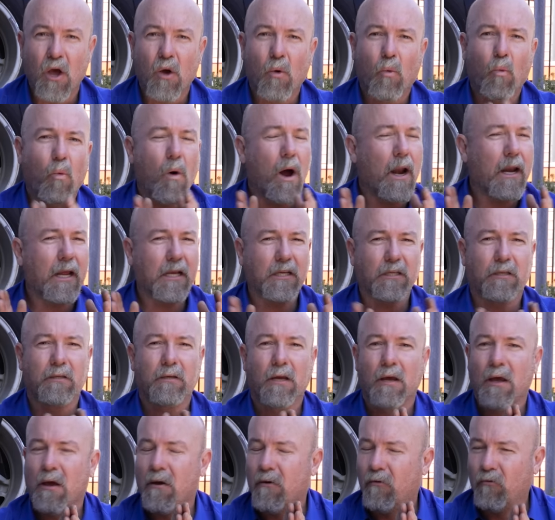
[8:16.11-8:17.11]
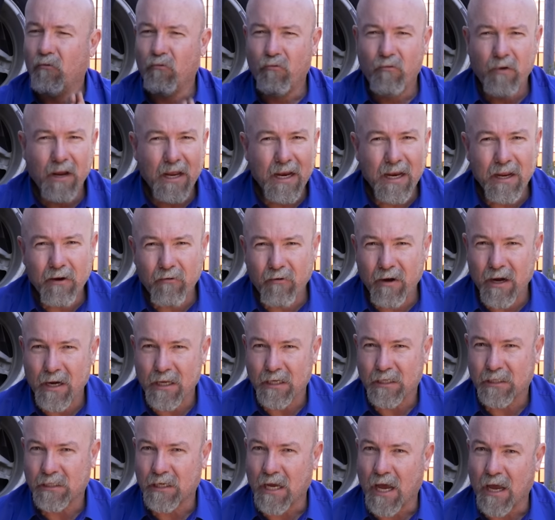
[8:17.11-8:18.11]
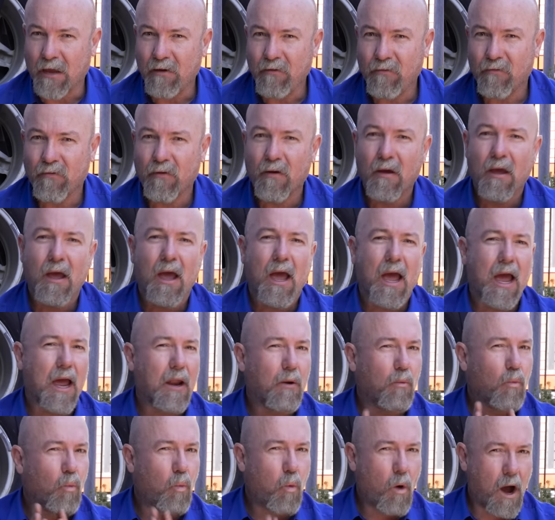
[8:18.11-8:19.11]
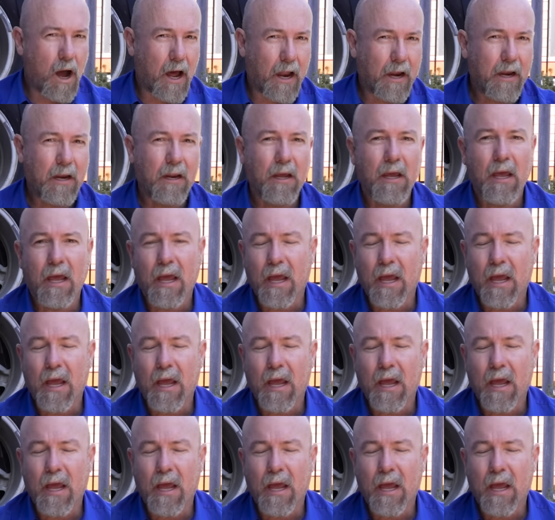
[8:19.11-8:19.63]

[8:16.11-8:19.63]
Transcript: One is really, really safe and one